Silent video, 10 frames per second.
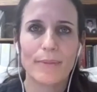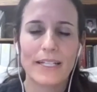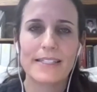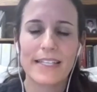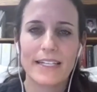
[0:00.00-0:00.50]
and
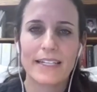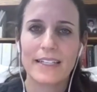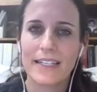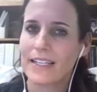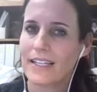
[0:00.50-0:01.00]
I say
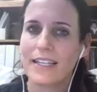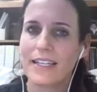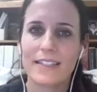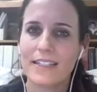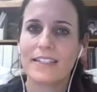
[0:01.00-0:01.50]

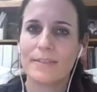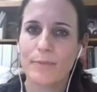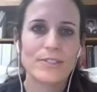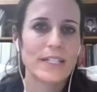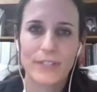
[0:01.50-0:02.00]
it
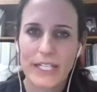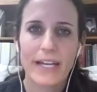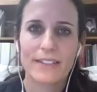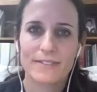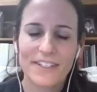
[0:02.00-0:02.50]
most every
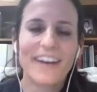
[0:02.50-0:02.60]
day.